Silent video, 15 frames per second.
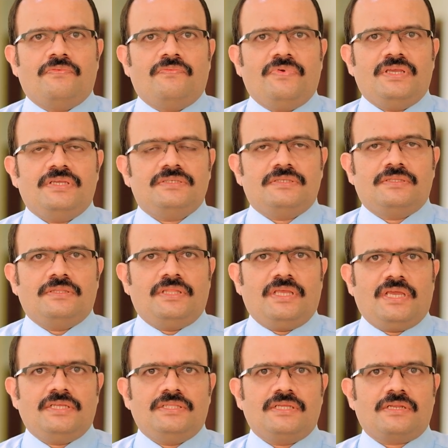ways.
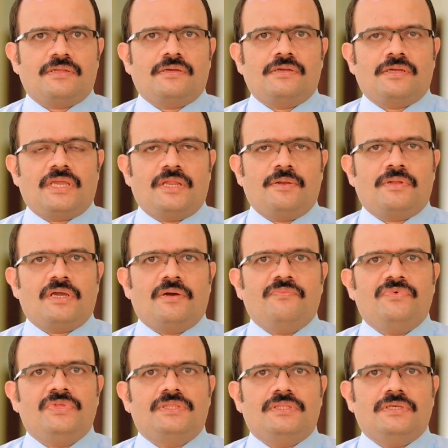They either can come
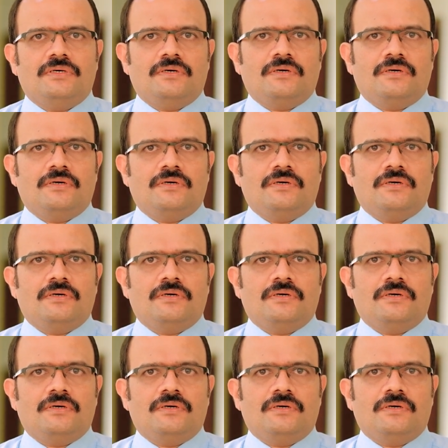with